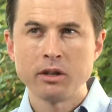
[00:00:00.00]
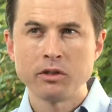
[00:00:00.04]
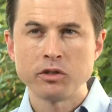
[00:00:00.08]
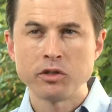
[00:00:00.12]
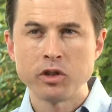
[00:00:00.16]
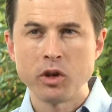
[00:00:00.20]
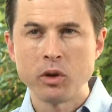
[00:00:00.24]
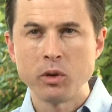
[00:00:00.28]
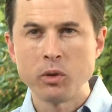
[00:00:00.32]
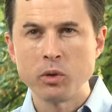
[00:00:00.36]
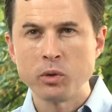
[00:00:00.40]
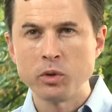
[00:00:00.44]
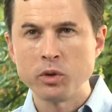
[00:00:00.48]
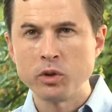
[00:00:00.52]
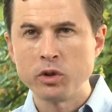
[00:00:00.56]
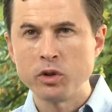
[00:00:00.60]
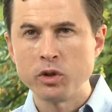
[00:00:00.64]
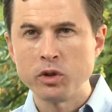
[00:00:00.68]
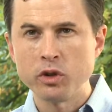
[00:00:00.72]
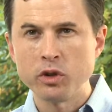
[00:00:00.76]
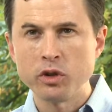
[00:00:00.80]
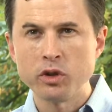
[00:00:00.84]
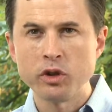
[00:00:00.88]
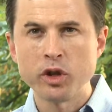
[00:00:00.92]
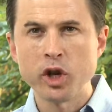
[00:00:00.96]
So
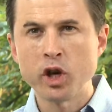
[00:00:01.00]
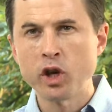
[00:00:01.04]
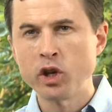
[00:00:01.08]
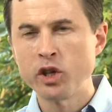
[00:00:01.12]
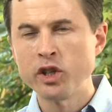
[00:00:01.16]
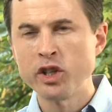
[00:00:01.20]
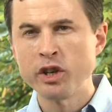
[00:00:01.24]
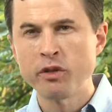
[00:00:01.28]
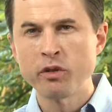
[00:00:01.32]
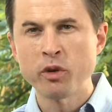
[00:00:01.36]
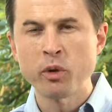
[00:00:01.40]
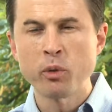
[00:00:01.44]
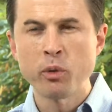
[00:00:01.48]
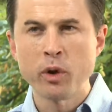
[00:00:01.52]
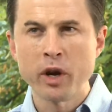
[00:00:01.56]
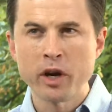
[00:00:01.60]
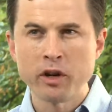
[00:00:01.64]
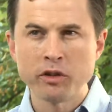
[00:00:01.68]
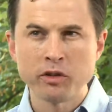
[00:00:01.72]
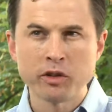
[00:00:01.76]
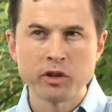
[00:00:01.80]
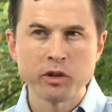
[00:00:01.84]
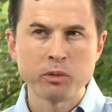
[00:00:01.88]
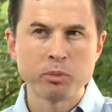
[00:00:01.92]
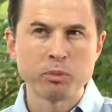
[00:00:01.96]
there are different
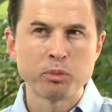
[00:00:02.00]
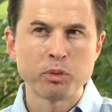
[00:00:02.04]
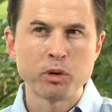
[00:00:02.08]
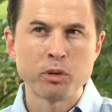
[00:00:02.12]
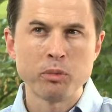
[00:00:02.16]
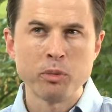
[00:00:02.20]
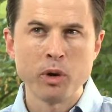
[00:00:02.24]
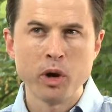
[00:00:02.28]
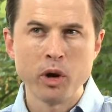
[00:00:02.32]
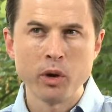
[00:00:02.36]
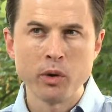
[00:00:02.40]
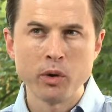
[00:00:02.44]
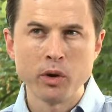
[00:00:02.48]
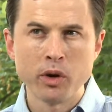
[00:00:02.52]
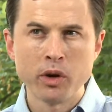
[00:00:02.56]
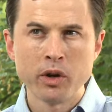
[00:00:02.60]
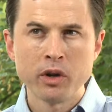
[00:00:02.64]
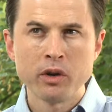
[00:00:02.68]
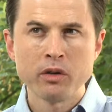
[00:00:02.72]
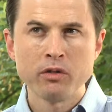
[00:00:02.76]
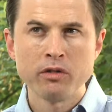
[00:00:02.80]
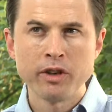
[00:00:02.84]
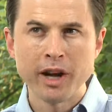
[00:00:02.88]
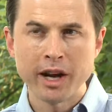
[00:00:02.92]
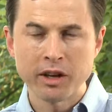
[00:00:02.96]
ways to promote
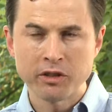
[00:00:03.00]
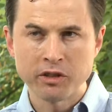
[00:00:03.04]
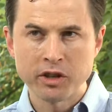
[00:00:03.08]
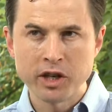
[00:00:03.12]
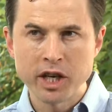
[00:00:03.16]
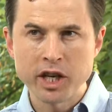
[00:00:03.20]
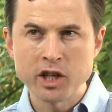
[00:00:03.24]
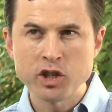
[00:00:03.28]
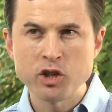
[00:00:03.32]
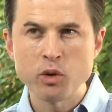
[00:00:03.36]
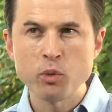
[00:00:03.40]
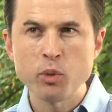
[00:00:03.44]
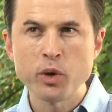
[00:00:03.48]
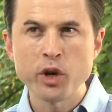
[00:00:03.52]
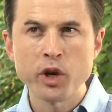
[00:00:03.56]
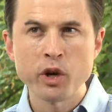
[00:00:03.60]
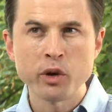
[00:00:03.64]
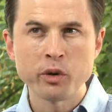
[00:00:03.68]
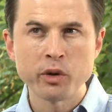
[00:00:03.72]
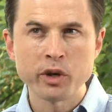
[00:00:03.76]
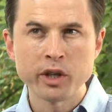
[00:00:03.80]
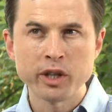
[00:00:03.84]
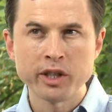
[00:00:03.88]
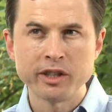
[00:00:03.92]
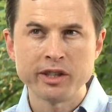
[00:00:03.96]
vaccination. We
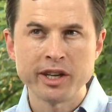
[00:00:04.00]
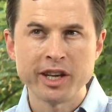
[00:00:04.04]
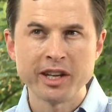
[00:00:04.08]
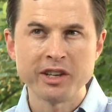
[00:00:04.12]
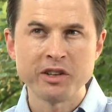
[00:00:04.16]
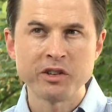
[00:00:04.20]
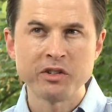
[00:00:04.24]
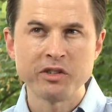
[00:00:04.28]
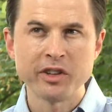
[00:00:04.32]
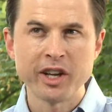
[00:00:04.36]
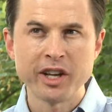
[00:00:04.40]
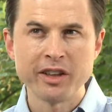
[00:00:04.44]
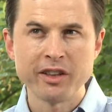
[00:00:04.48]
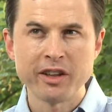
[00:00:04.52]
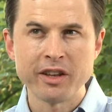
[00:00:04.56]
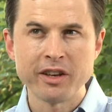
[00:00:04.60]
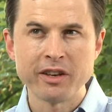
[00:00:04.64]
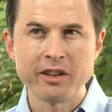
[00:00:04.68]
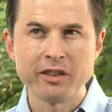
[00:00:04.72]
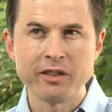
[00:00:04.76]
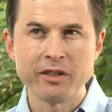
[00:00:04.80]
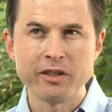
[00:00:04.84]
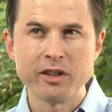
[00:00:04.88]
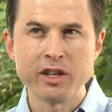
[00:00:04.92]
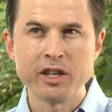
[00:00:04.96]
don't intend to say
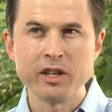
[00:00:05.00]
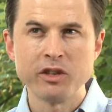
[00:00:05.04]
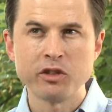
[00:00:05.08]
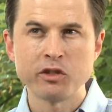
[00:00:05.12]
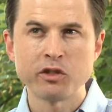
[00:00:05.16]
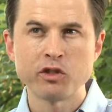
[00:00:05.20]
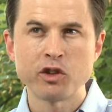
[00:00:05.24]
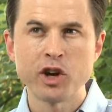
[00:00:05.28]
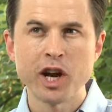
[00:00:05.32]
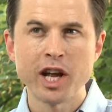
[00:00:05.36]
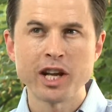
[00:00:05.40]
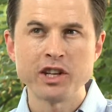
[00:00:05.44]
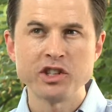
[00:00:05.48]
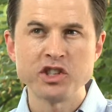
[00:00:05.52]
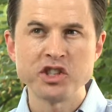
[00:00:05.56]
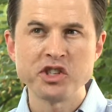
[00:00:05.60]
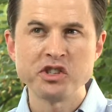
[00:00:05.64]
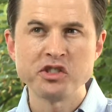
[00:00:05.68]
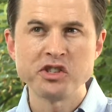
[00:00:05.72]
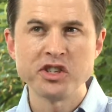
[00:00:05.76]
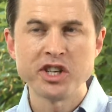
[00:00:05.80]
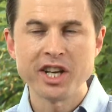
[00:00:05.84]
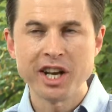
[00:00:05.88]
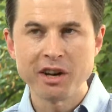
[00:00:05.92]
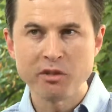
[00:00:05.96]
that these
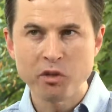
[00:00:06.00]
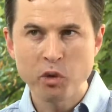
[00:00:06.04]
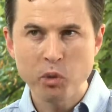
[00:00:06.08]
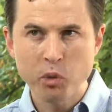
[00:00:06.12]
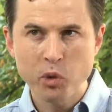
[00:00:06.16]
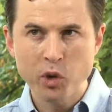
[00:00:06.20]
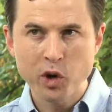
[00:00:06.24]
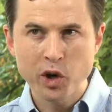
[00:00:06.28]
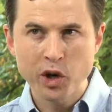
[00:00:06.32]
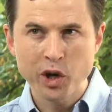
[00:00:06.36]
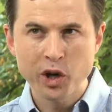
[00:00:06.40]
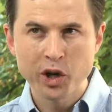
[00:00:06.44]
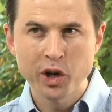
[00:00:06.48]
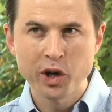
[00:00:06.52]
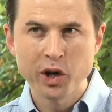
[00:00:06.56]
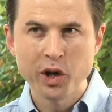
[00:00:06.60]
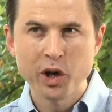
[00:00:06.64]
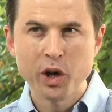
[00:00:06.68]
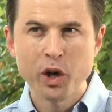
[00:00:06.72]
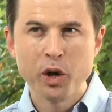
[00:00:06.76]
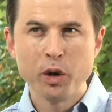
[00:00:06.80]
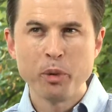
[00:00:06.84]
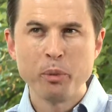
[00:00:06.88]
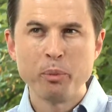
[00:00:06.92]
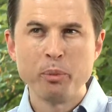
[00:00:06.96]
strategies never work,
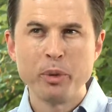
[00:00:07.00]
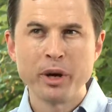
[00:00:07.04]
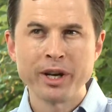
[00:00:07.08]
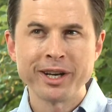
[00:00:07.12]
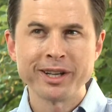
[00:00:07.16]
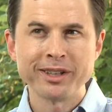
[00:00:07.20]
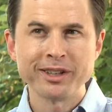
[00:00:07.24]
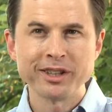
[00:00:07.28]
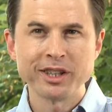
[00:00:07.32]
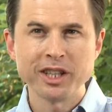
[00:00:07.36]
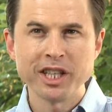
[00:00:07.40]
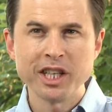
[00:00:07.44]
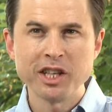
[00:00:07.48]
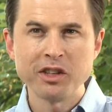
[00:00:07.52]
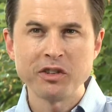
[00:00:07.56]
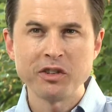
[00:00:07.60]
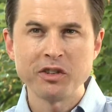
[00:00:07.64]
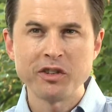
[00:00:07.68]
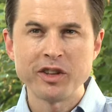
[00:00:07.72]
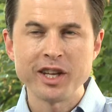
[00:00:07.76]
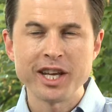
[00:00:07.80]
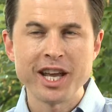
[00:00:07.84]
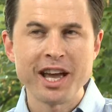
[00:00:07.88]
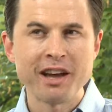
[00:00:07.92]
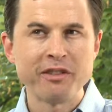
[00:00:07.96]
but at
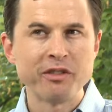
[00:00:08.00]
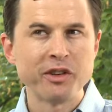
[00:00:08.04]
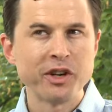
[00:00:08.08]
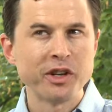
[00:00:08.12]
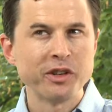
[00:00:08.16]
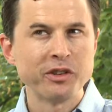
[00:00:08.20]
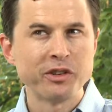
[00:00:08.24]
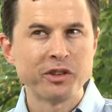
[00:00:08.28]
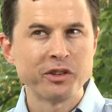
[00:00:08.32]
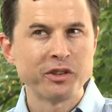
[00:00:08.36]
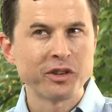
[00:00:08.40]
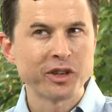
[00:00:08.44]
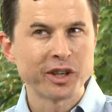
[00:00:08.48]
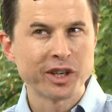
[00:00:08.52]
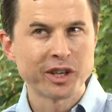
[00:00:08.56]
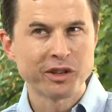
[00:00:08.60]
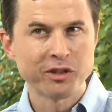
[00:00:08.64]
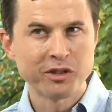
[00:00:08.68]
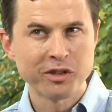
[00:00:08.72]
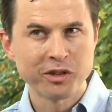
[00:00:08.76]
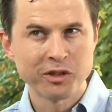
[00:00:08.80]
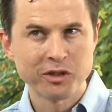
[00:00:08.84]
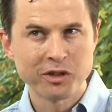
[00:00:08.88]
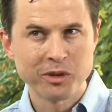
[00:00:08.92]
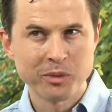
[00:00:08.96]
least the evidence isn't
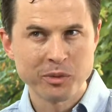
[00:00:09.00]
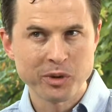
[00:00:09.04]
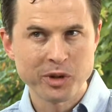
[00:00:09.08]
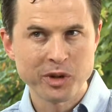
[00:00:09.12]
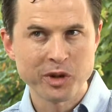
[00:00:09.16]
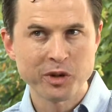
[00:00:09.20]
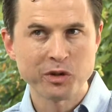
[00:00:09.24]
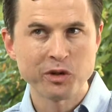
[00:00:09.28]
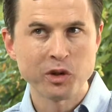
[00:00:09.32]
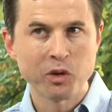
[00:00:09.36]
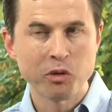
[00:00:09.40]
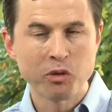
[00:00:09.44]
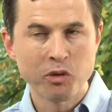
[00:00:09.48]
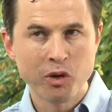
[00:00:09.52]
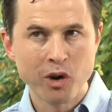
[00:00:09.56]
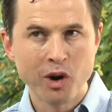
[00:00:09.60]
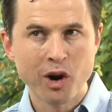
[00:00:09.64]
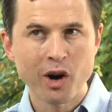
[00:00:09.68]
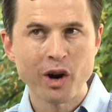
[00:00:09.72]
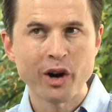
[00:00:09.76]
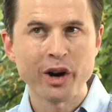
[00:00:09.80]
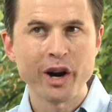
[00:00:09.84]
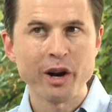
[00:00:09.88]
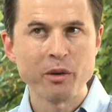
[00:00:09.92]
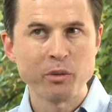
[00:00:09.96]
consistent with it so
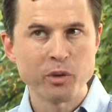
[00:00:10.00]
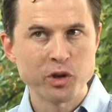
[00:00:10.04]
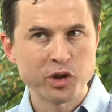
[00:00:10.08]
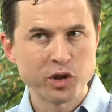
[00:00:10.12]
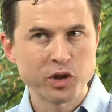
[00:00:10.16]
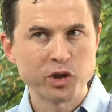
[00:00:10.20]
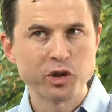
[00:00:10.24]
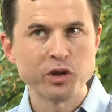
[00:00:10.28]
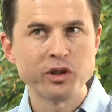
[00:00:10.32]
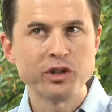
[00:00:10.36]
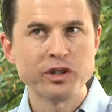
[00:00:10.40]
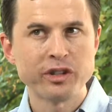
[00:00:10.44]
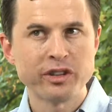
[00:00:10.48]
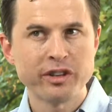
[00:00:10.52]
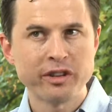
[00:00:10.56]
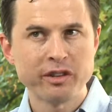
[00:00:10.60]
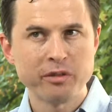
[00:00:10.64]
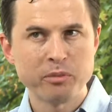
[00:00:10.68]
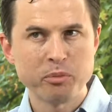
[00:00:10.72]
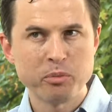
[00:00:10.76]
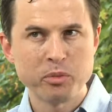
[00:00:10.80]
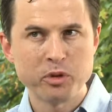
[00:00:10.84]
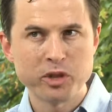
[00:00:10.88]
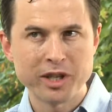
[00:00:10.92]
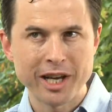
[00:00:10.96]
far, and we should
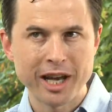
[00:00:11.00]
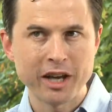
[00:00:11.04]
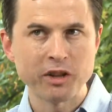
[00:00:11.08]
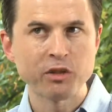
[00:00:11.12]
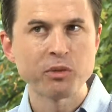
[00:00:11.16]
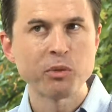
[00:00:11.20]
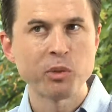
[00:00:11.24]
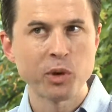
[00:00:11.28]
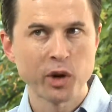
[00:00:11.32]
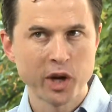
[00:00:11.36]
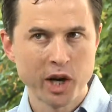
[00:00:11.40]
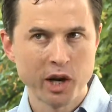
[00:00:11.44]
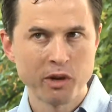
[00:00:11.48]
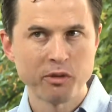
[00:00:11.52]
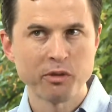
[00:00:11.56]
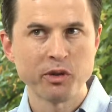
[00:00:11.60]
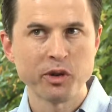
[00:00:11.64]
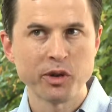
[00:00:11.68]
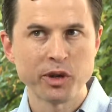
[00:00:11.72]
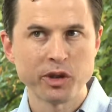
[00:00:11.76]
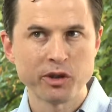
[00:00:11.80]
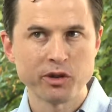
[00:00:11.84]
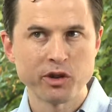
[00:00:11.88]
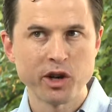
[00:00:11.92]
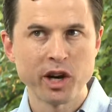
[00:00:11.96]
test more
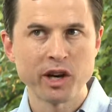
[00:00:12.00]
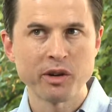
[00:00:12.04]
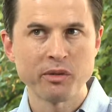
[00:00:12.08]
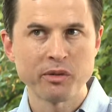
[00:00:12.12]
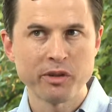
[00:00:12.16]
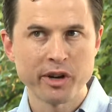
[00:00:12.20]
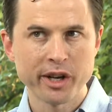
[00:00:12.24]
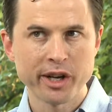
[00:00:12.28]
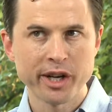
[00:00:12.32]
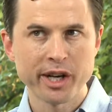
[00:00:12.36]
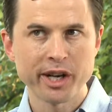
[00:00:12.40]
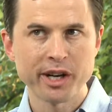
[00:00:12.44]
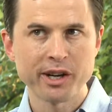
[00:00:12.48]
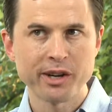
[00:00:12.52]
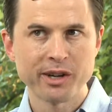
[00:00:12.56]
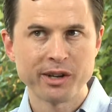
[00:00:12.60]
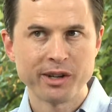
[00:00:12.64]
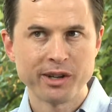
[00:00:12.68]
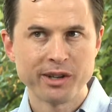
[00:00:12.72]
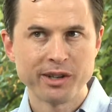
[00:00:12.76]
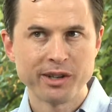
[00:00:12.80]
carefully and try to find out.